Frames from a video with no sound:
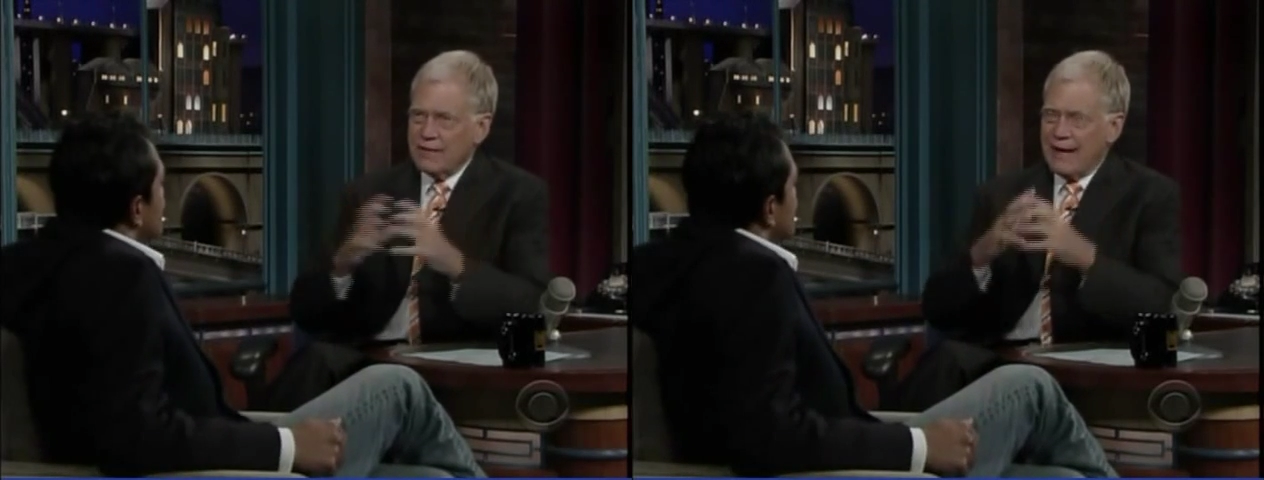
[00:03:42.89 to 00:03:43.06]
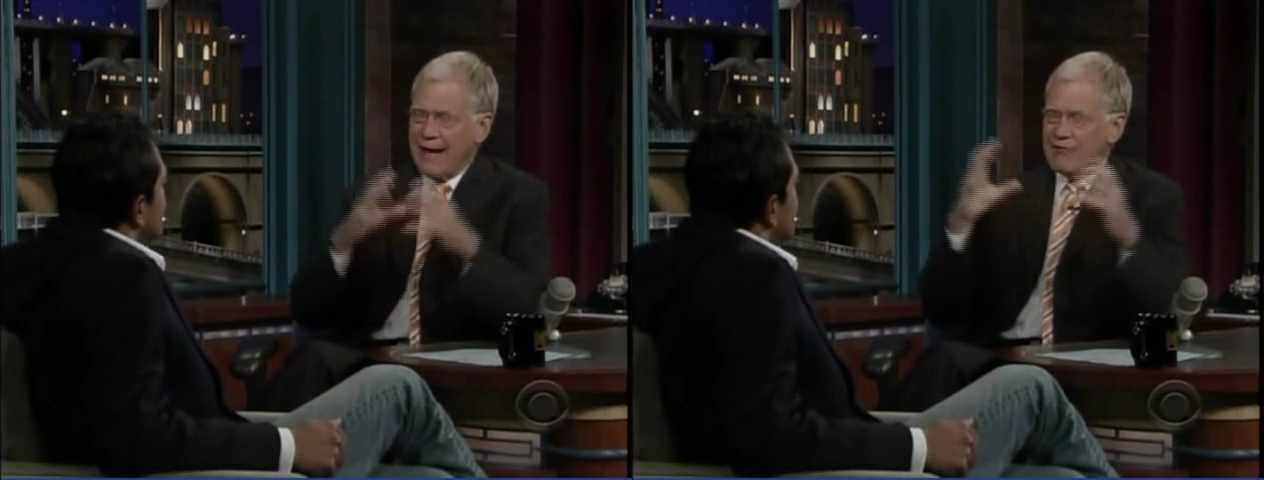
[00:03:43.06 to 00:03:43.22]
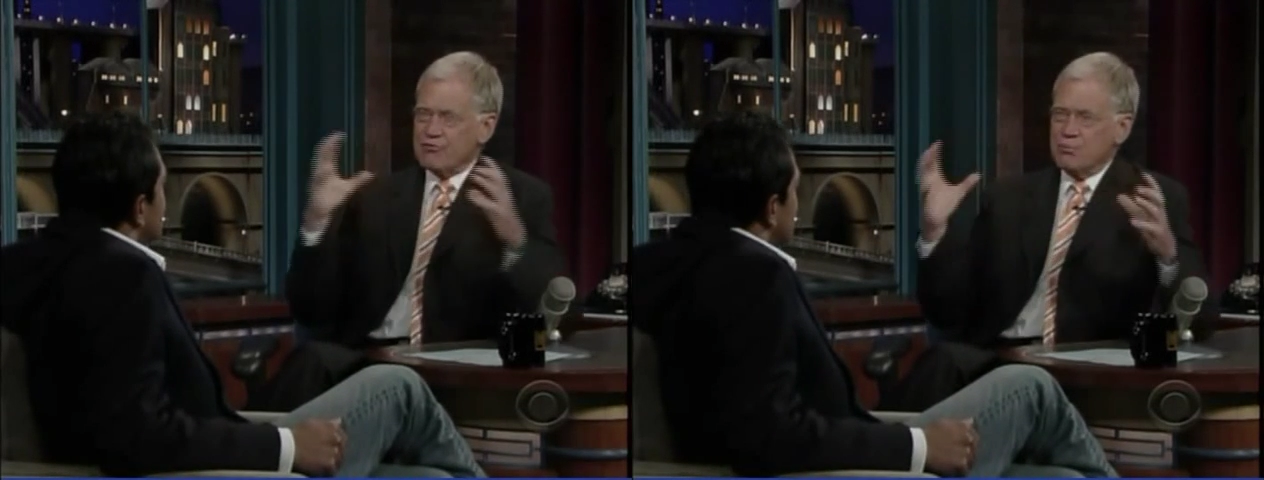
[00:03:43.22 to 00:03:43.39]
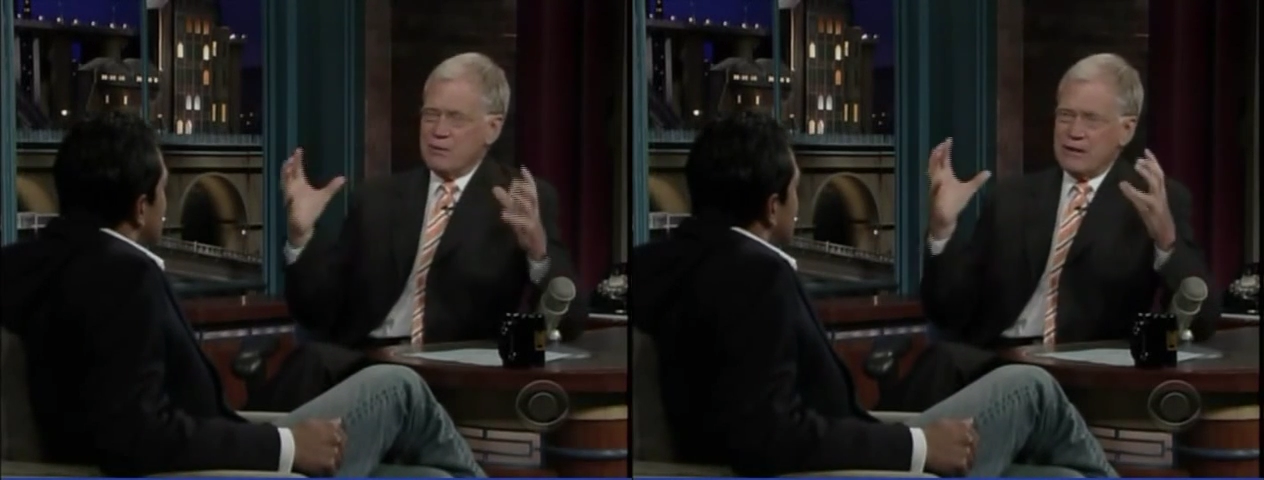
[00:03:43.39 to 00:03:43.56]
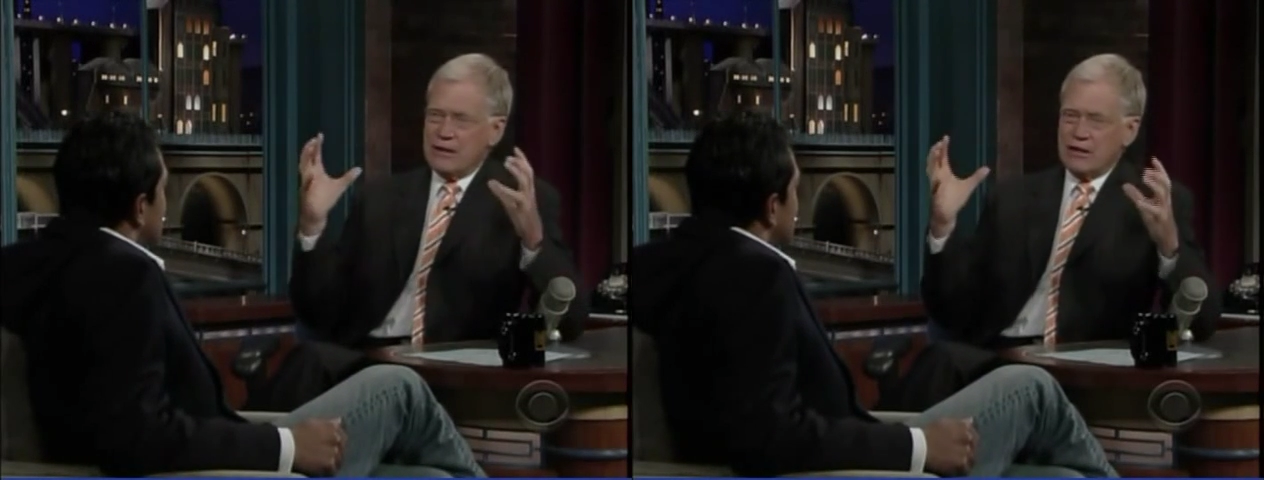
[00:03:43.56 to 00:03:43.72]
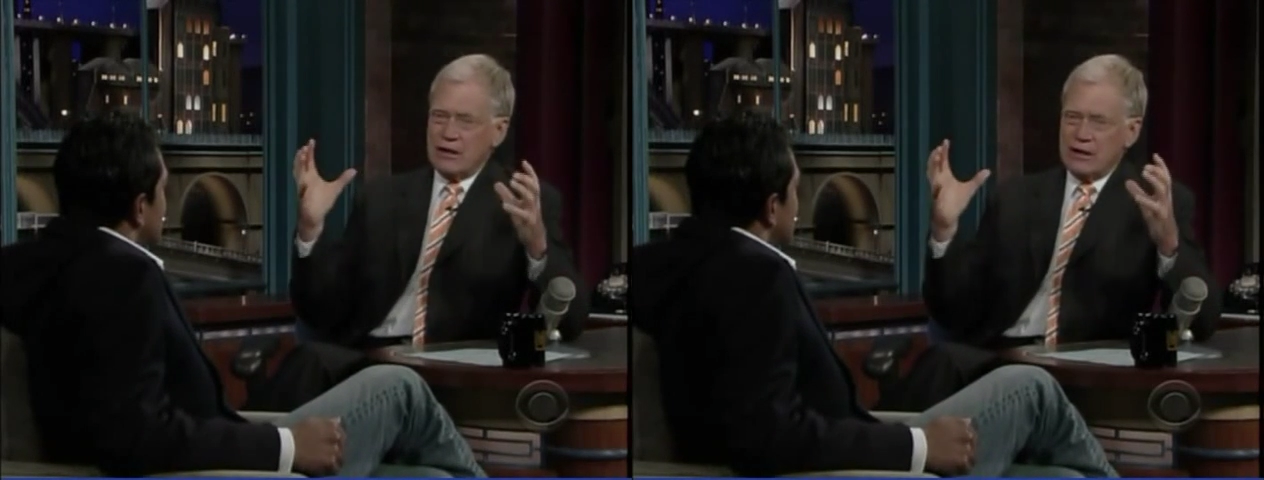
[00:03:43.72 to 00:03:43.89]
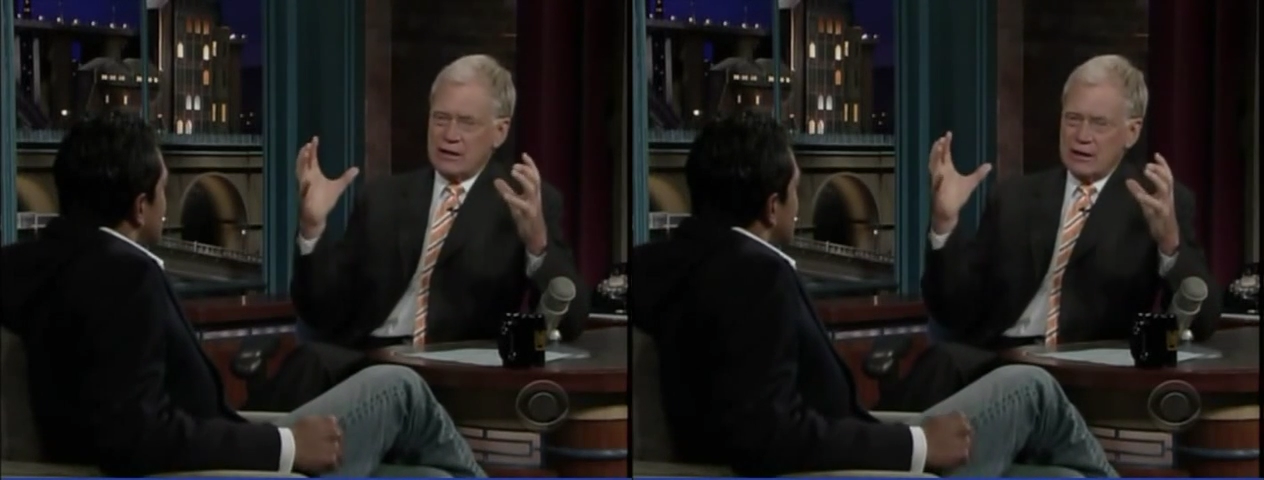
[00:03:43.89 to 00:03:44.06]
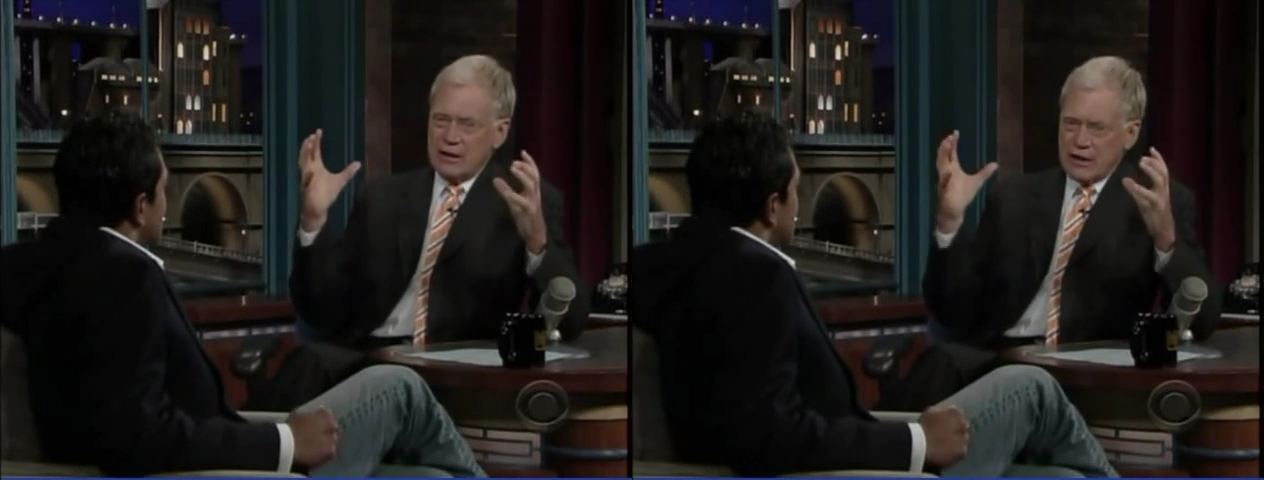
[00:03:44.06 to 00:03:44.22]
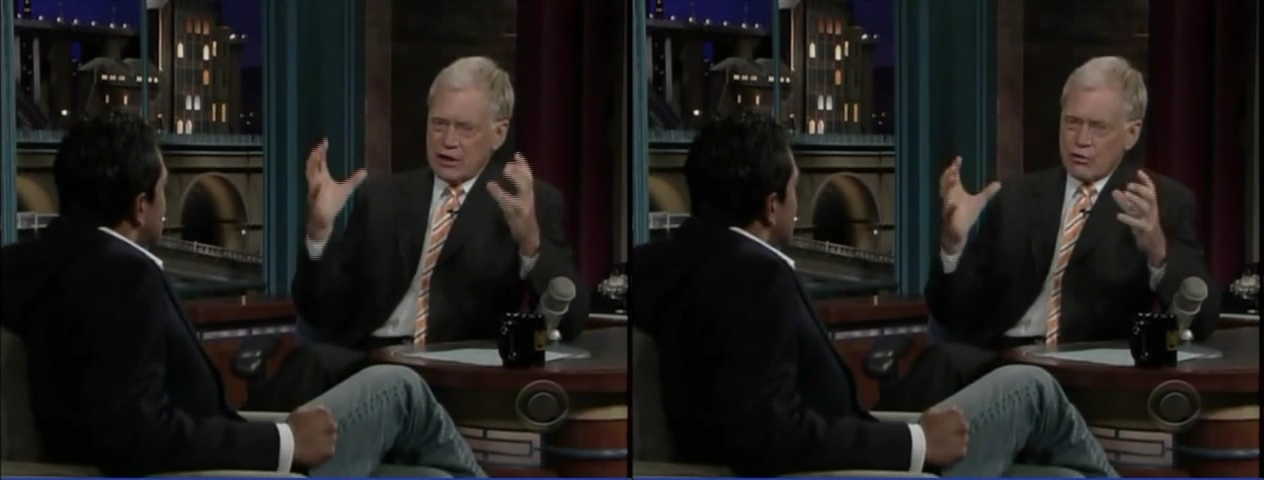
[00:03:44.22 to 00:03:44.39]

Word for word: They have to be in, in, in